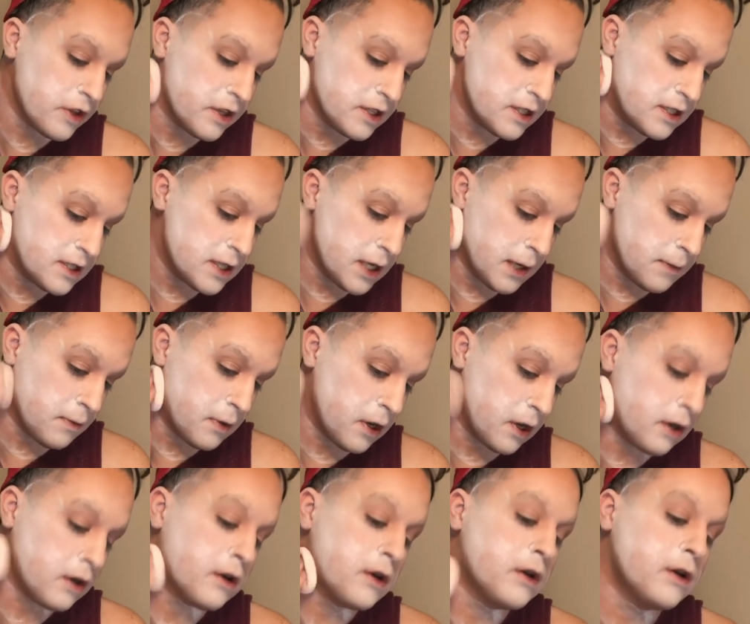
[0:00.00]

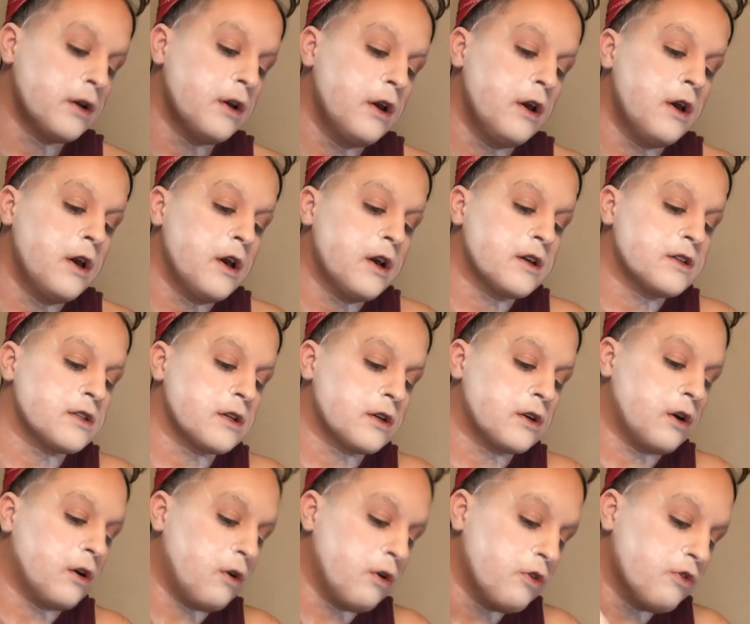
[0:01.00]
summer, because of
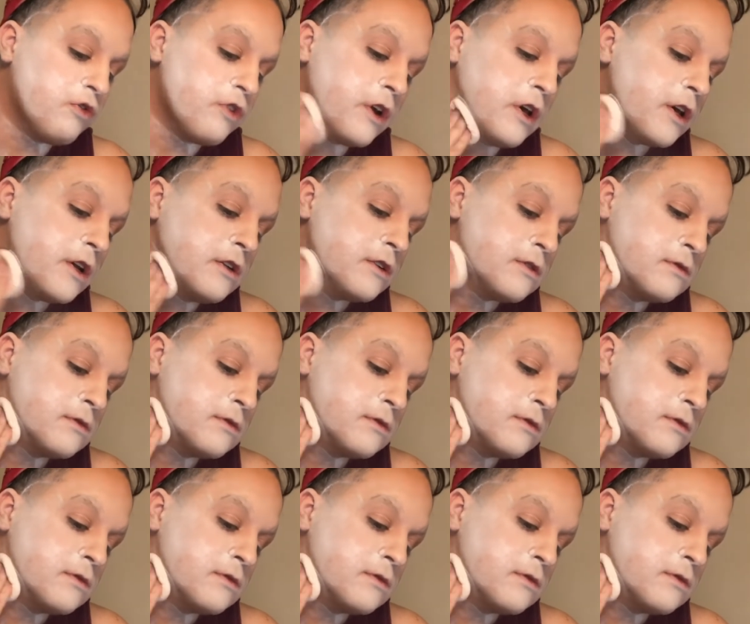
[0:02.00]
COVID,